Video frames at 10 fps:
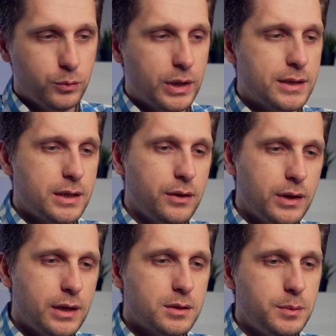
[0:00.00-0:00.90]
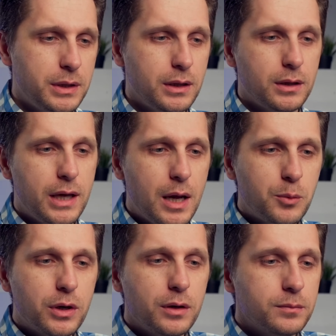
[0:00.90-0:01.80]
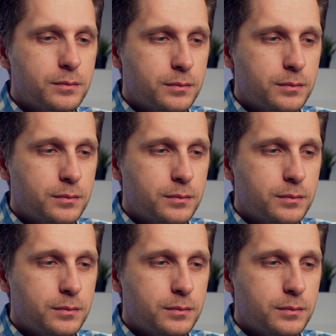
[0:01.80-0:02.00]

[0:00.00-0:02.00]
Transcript: When I say things, meaning camera,